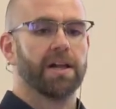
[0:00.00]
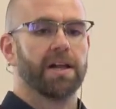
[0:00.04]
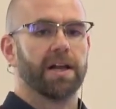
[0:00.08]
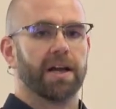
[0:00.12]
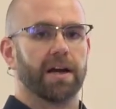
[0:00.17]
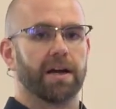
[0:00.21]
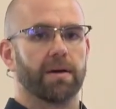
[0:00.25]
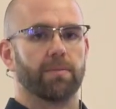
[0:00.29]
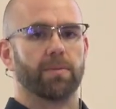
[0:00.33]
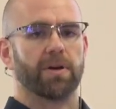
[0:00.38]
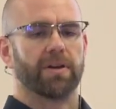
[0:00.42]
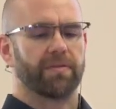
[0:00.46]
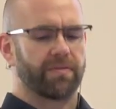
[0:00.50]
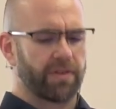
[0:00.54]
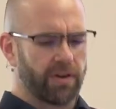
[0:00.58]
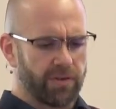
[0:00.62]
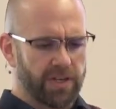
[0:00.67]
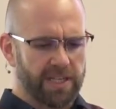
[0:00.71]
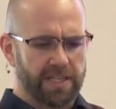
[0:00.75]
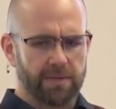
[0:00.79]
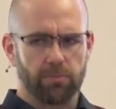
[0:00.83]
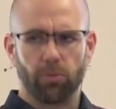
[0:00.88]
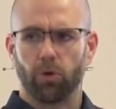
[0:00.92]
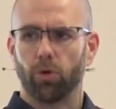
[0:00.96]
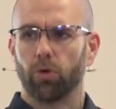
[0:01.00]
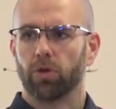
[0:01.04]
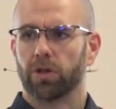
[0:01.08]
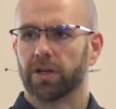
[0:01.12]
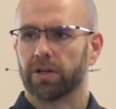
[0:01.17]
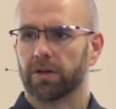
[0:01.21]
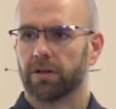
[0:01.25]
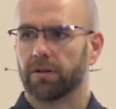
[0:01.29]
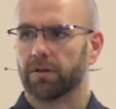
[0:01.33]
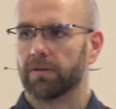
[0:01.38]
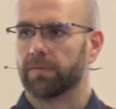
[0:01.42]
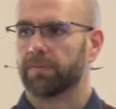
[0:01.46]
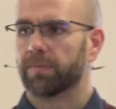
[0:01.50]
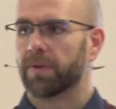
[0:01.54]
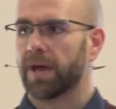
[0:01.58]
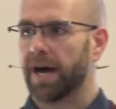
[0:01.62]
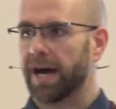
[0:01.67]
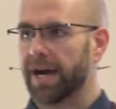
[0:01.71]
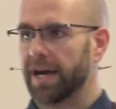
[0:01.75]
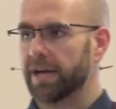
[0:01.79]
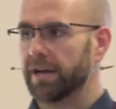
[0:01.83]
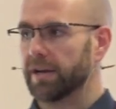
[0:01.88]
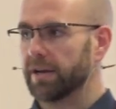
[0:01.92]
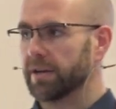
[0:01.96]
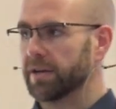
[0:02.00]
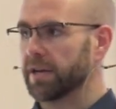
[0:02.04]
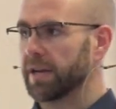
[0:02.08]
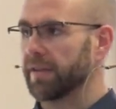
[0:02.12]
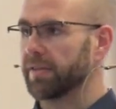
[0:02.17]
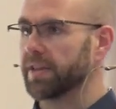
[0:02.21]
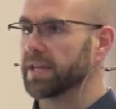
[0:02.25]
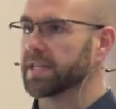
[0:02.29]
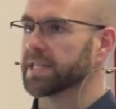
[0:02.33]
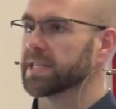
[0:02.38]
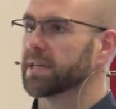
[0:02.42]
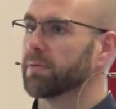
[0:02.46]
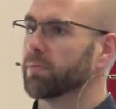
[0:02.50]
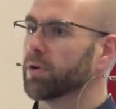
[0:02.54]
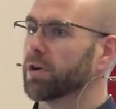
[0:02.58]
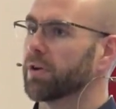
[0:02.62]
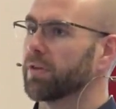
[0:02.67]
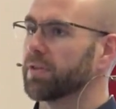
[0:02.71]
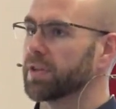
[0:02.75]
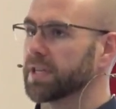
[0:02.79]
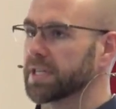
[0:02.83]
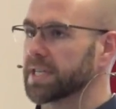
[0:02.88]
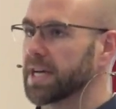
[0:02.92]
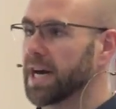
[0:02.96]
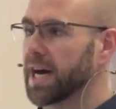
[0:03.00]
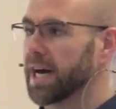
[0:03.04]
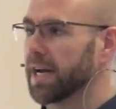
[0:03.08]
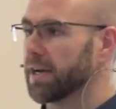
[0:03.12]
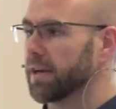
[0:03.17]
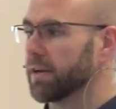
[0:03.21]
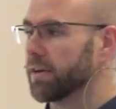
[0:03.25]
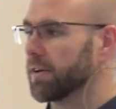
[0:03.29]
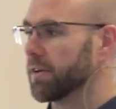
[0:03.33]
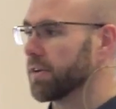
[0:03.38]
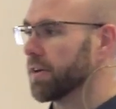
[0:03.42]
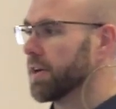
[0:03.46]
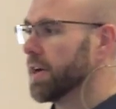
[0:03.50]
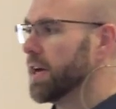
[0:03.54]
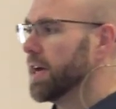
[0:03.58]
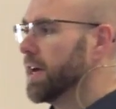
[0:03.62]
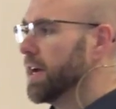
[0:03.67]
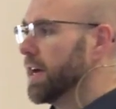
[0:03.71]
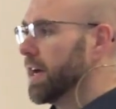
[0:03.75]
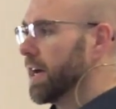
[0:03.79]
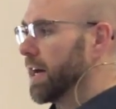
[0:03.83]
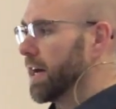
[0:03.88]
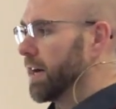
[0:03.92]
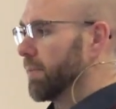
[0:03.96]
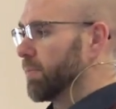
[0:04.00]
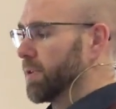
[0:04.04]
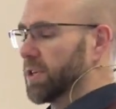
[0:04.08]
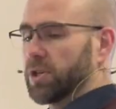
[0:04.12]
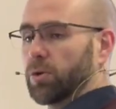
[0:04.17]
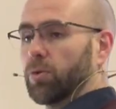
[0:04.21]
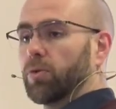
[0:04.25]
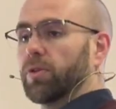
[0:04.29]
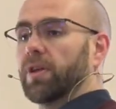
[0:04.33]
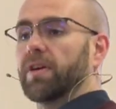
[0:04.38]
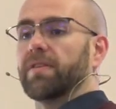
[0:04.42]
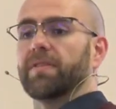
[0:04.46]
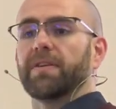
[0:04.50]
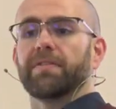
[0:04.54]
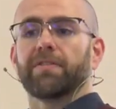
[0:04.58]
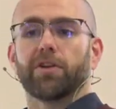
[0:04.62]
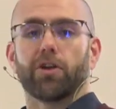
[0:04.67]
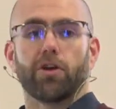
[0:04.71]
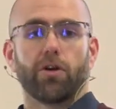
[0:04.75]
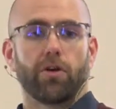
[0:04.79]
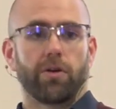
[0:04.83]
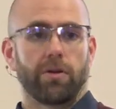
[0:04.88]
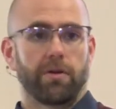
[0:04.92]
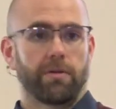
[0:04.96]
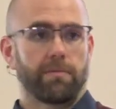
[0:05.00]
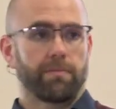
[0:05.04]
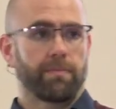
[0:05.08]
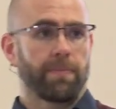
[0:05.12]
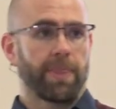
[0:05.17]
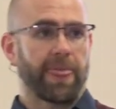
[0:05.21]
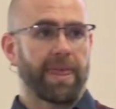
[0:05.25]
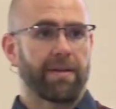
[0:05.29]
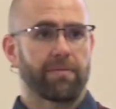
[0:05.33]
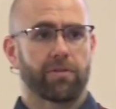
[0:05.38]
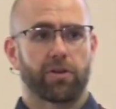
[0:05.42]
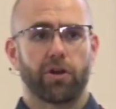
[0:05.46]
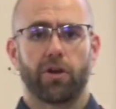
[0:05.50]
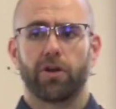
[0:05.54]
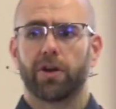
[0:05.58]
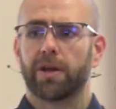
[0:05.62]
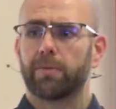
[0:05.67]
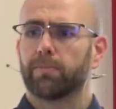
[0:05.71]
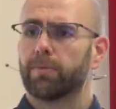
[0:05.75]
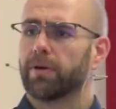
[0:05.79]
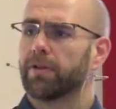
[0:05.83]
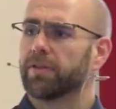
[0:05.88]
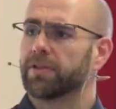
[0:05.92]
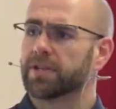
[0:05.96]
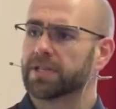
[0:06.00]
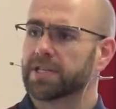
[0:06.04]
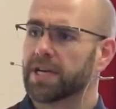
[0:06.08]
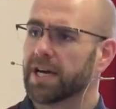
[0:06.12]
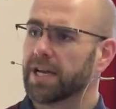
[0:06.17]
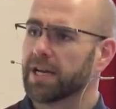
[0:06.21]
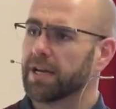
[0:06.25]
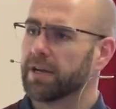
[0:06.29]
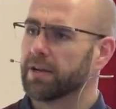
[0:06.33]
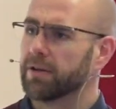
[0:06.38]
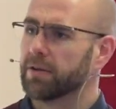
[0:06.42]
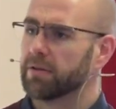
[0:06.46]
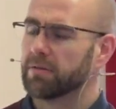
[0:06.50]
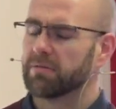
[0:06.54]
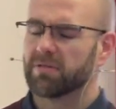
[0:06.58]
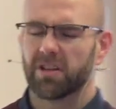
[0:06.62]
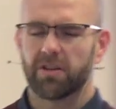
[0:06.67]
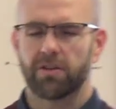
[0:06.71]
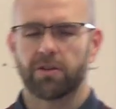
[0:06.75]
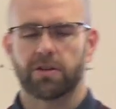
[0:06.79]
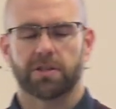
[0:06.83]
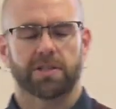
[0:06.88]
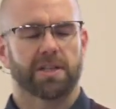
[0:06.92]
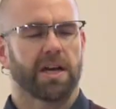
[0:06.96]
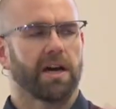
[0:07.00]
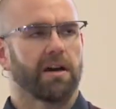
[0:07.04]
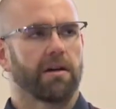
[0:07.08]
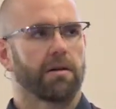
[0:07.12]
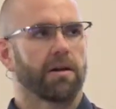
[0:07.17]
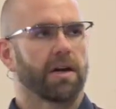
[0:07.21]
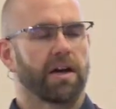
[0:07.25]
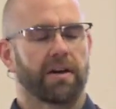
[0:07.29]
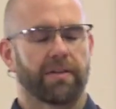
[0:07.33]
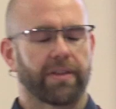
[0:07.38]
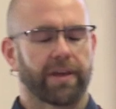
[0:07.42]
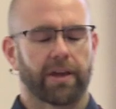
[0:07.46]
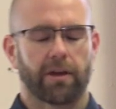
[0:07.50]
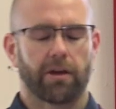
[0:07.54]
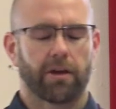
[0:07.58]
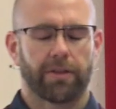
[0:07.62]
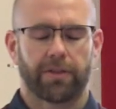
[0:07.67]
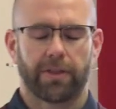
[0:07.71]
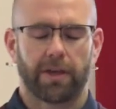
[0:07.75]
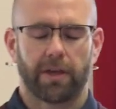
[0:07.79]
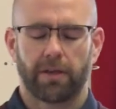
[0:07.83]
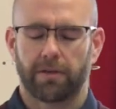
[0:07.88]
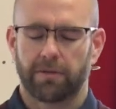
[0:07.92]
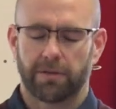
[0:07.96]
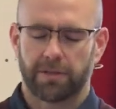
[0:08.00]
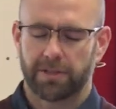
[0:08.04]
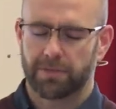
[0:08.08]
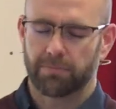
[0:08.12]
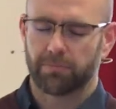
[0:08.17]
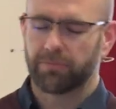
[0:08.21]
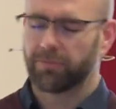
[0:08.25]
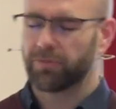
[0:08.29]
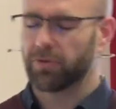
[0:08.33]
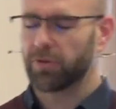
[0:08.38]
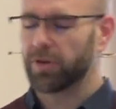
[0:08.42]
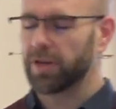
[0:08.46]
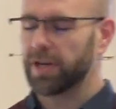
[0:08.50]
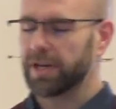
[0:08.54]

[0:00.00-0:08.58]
a very small little island, and there's someone on this island. It's all they've ever known. They've grown up on this island. Don't ask how they got there, it's for the